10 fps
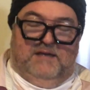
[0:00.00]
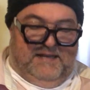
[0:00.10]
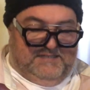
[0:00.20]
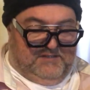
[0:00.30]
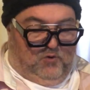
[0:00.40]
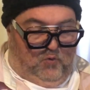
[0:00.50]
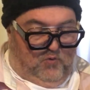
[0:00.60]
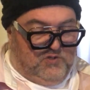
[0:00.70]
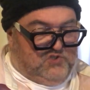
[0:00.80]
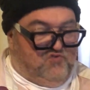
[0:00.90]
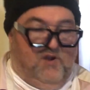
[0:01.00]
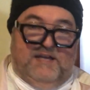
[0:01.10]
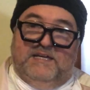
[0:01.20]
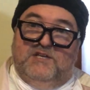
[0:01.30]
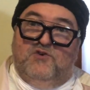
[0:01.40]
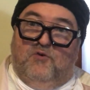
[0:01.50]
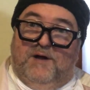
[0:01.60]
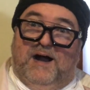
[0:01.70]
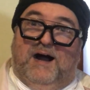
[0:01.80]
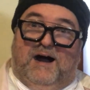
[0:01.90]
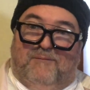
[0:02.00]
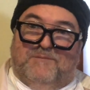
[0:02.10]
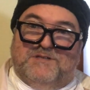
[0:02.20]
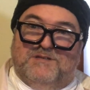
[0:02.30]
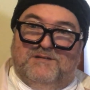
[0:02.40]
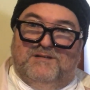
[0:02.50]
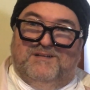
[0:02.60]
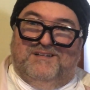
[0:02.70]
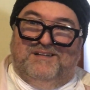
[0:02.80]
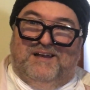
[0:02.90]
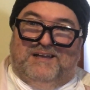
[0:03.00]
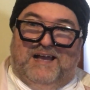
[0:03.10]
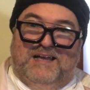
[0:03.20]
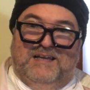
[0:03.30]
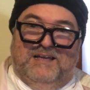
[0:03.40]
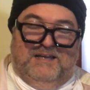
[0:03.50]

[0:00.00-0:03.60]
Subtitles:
It's an orchestra in your arms, okay?